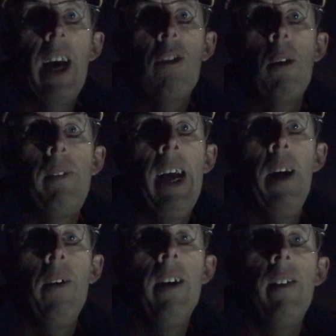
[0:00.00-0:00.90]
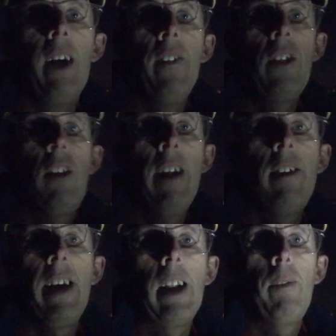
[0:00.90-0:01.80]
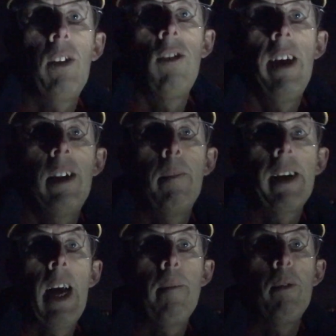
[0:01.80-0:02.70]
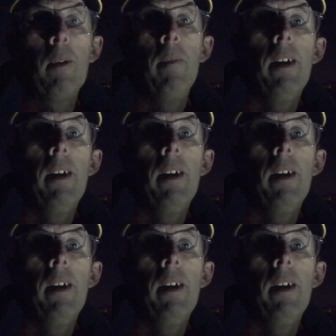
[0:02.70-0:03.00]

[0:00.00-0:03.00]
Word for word: so I'm now on the jetty and I'm just setting my camera up,